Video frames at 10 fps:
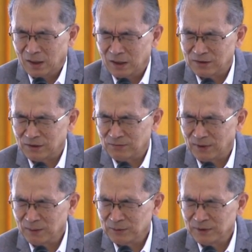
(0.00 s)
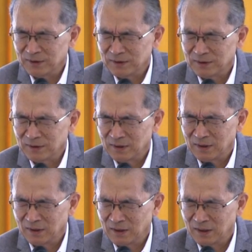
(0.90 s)
as a family,
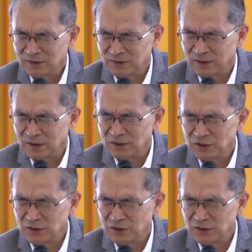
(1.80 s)
as a